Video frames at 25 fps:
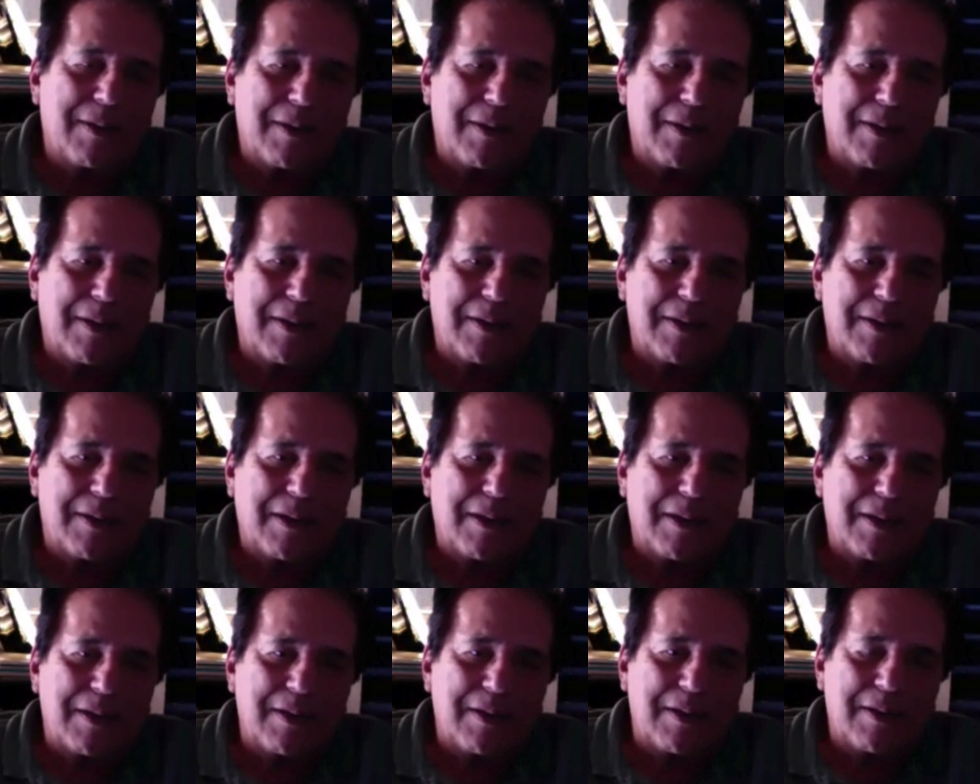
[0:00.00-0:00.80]

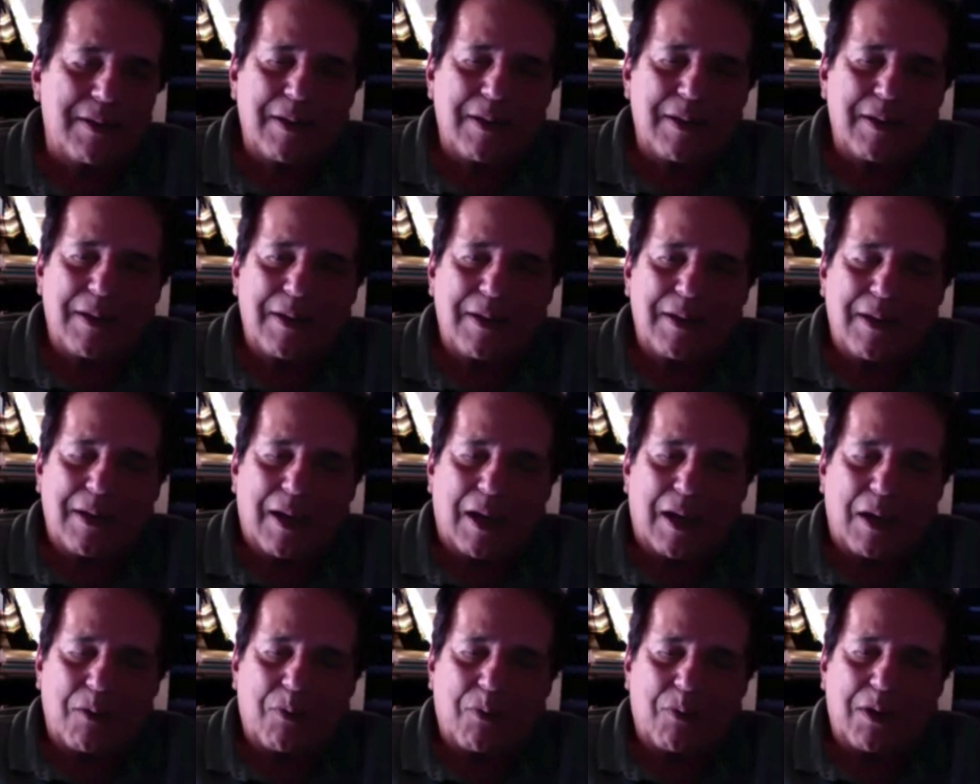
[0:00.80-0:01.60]
And
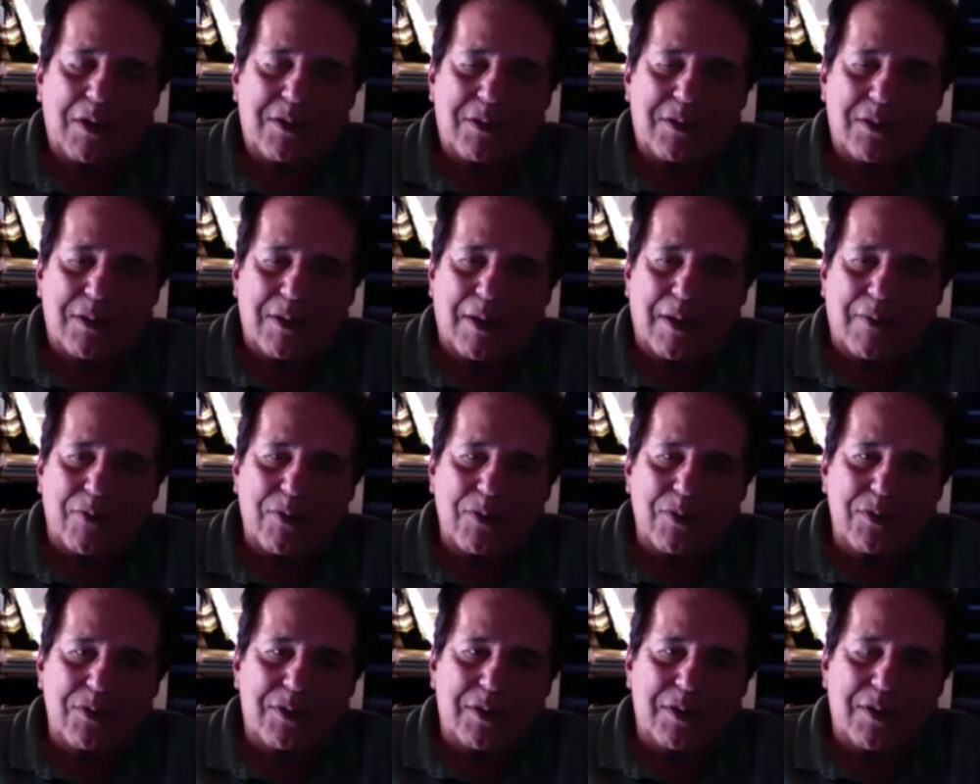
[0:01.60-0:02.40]
I watched your
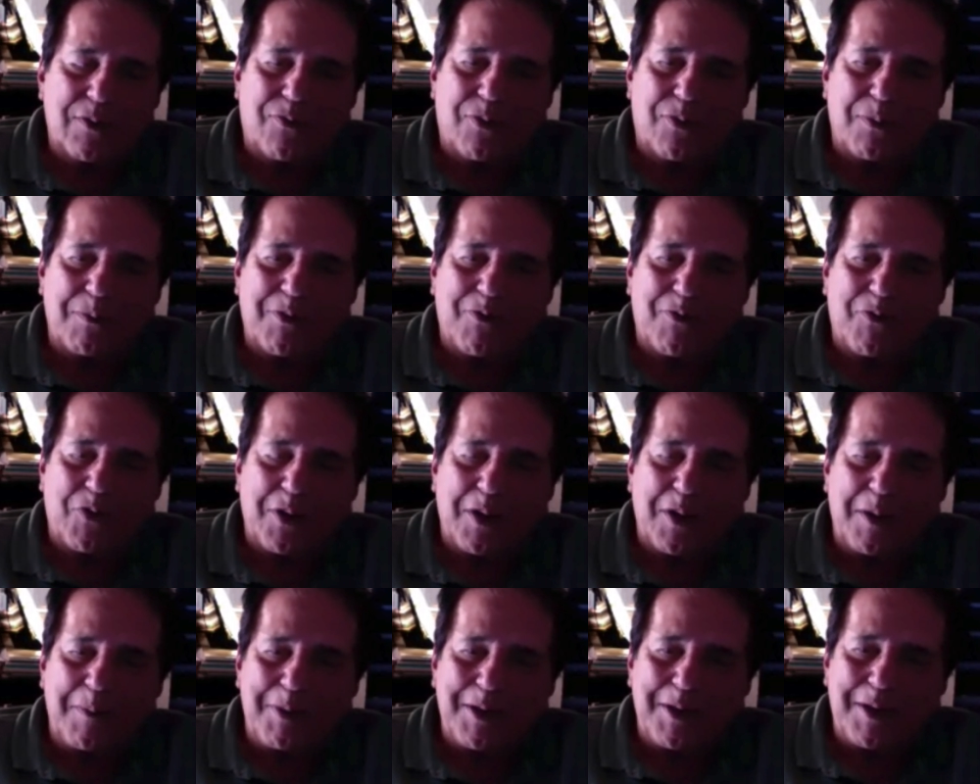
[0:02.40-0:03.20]
evolution from the
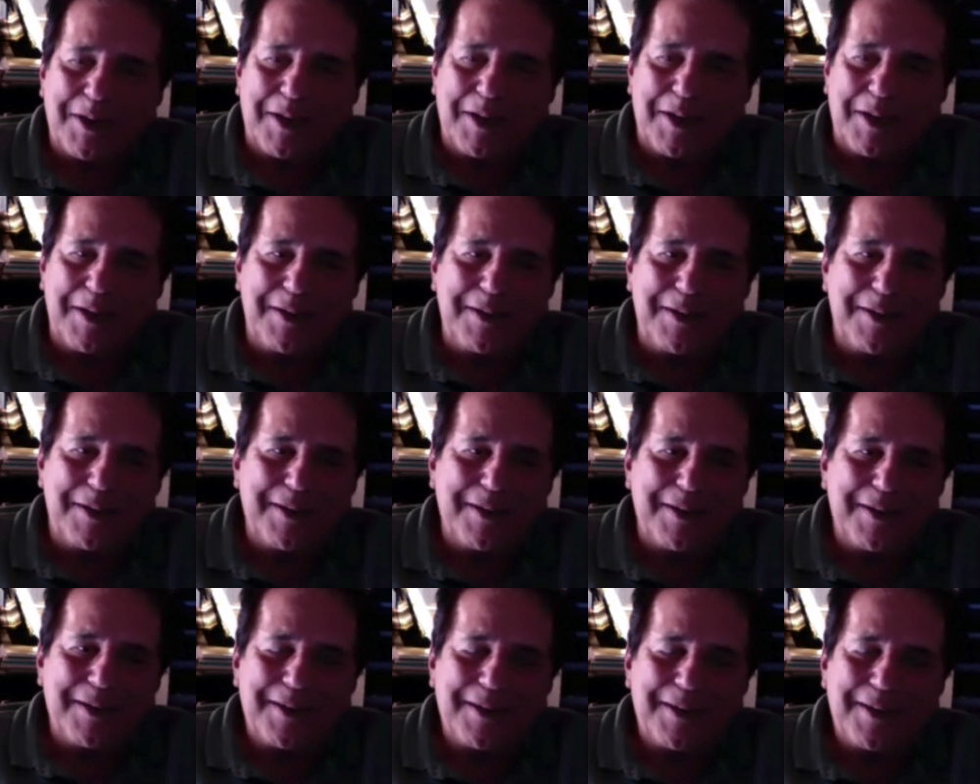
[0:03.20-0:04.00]
very beginning,
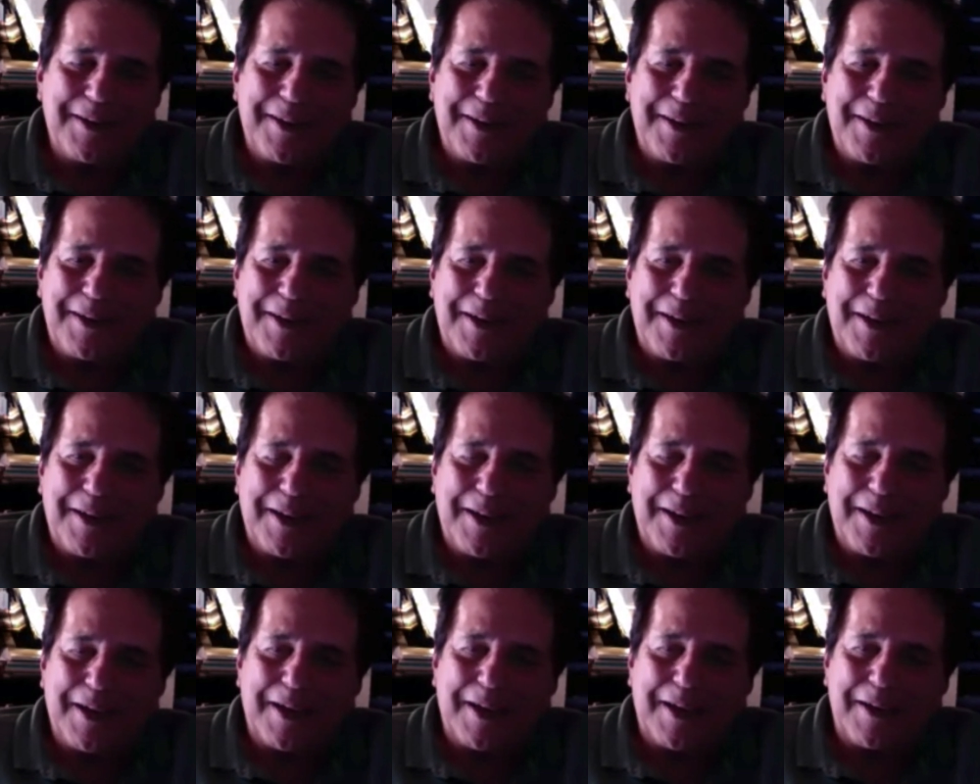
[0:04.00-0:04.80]

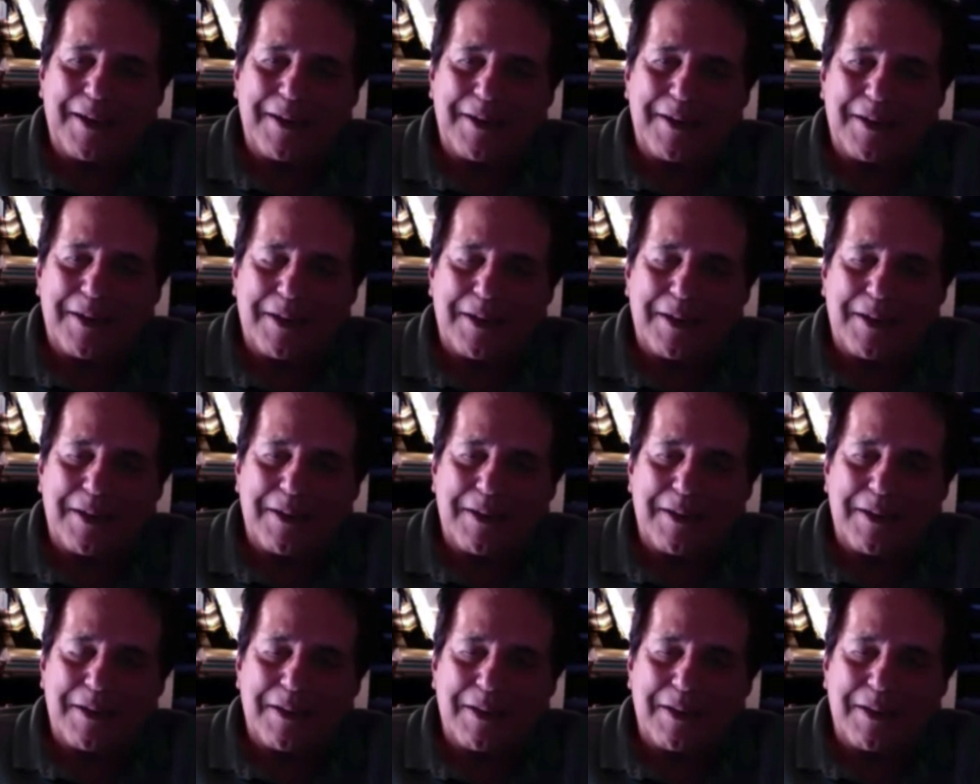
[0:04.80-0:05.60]
and
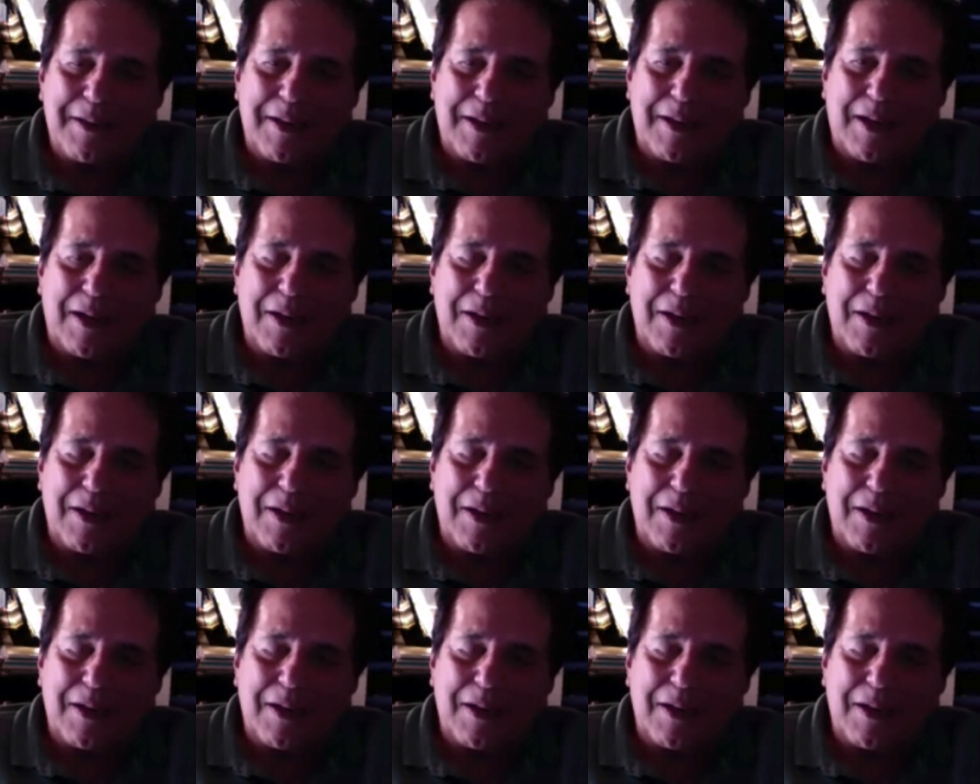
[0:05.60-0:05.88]
how